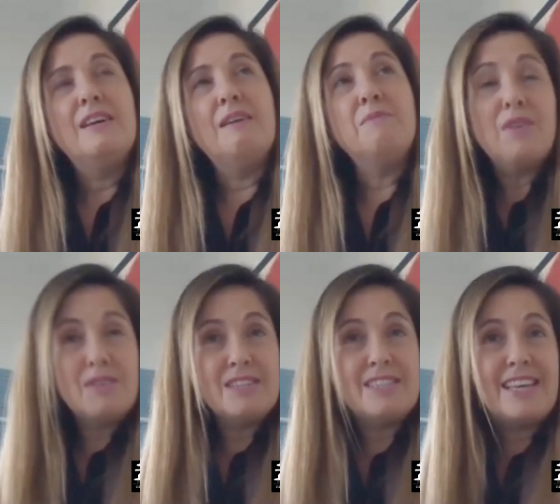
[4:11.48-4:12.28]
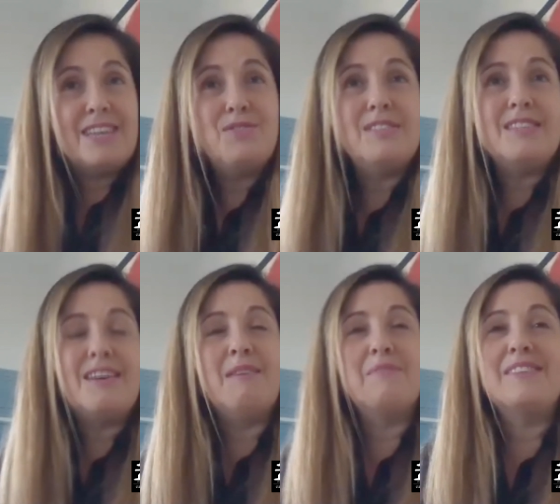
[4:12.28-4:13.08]
I'm not going to say
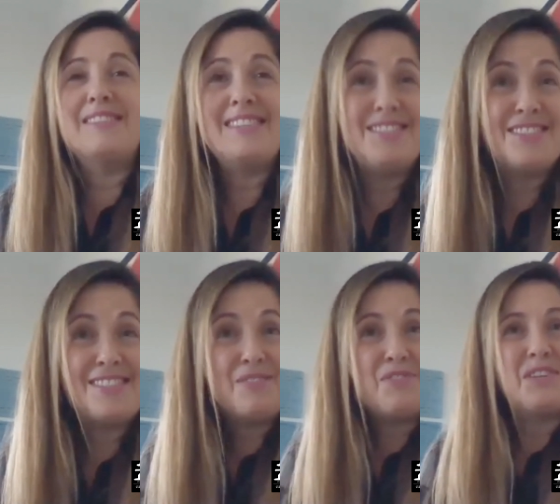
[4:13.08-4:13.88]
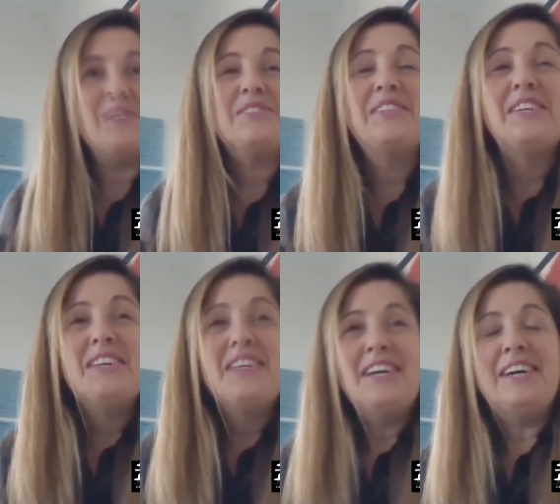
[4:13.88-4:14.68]
interesting, I'm going to say just difficult
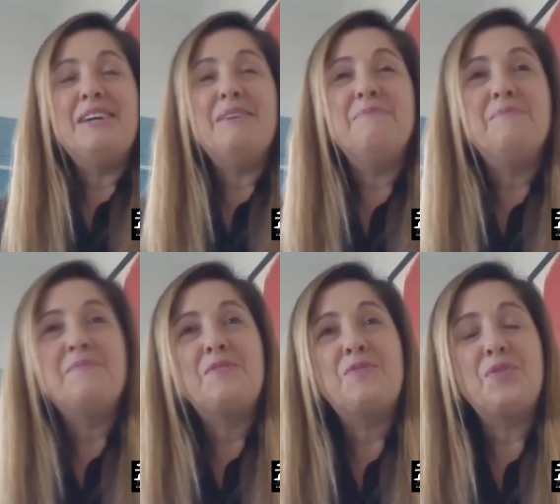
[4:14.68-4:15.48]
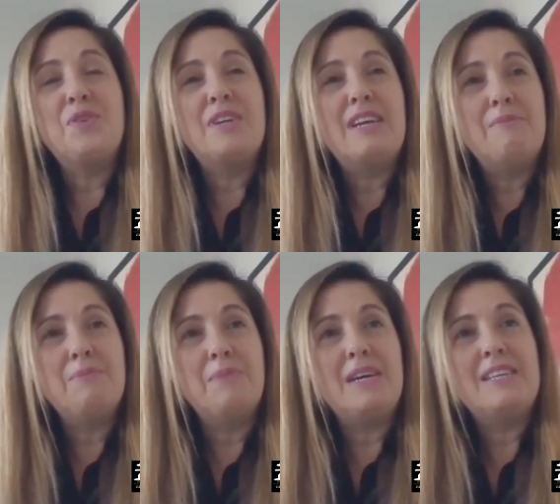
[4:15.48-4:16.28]
for
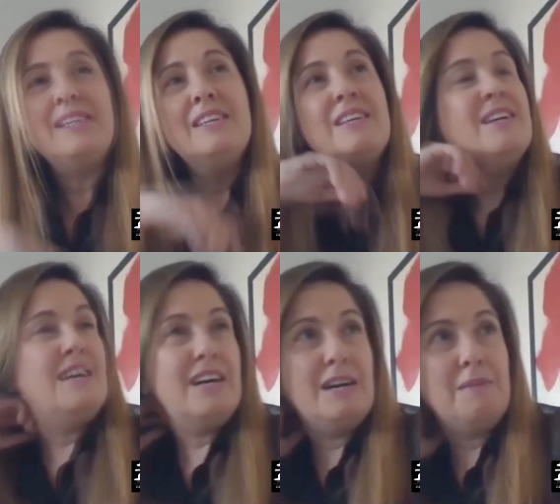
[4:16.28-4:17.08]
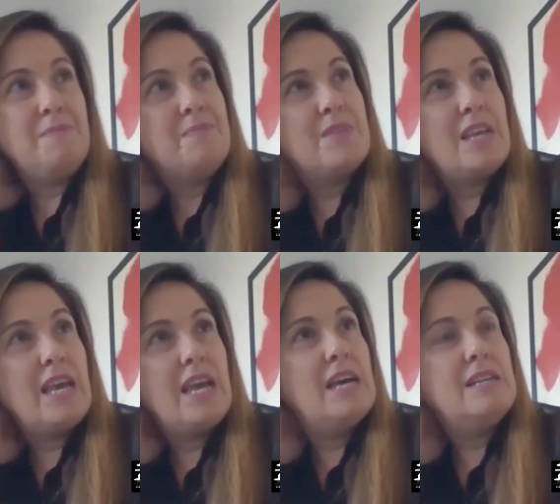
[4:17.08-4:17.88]
everybody.
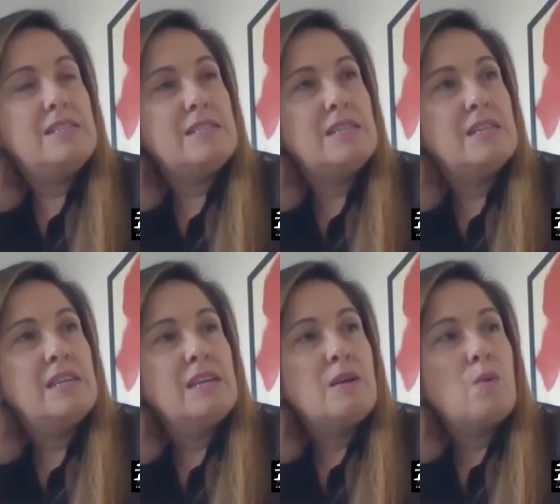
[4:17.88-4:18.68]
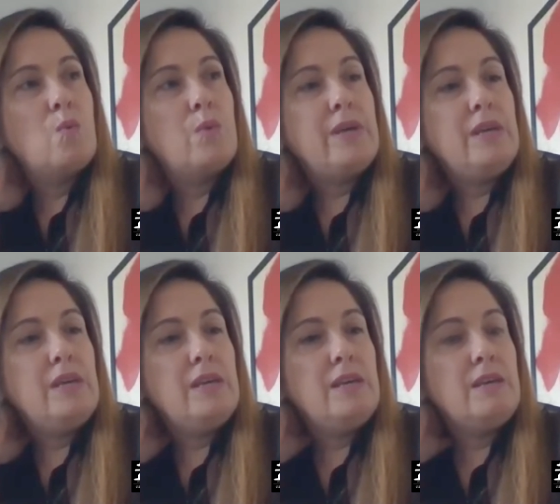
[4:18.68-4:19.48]
And
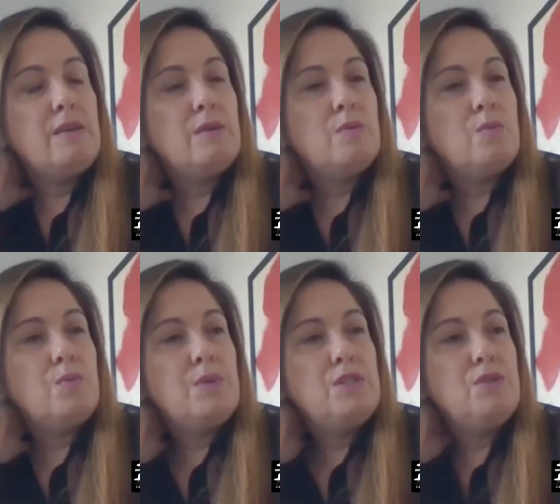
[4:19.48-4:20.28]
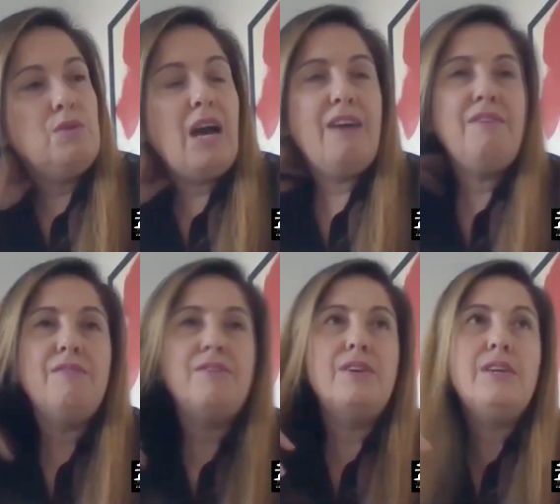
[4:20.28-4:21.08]
we do have
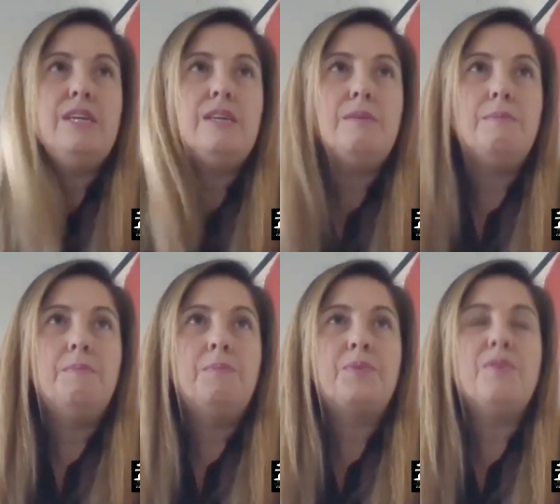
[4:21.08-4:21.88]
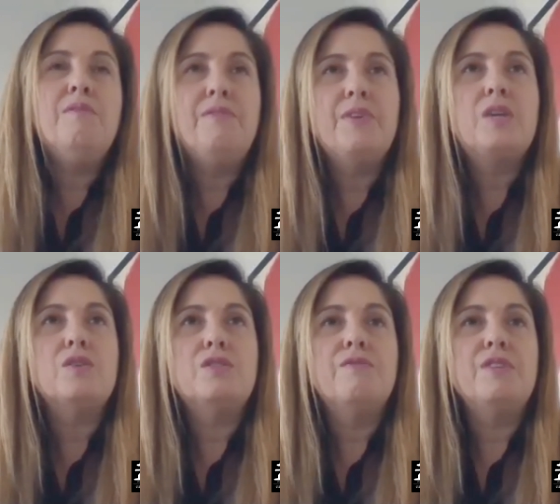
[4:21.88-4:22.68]
a very, probably
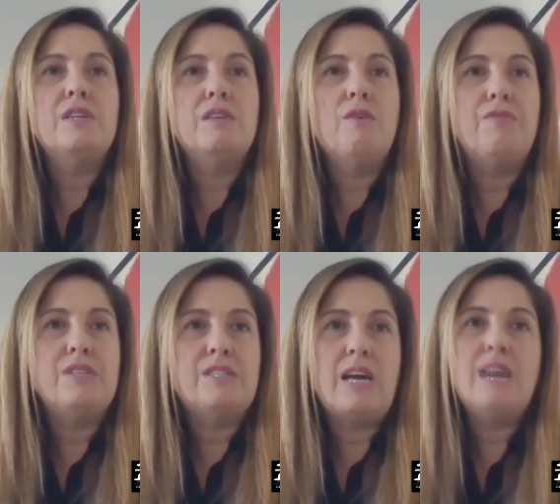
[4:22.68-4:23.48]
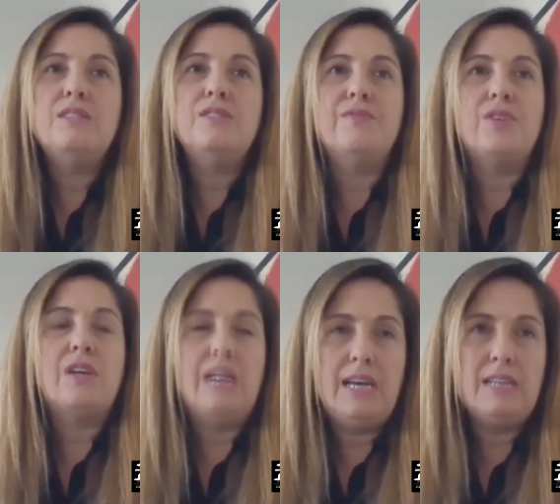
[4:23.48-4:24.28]
because of the size of our
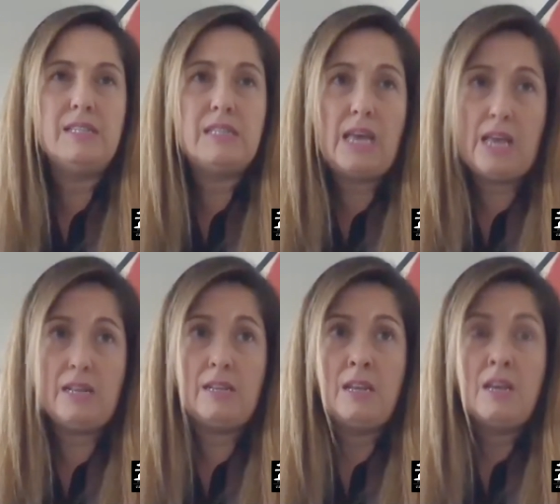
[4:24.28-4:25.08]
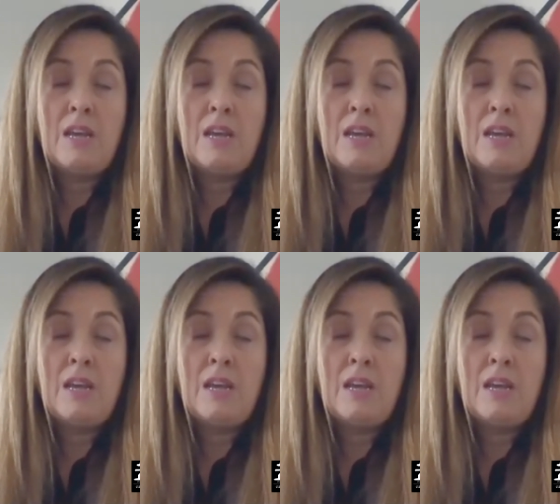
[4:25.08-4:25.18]
clients, and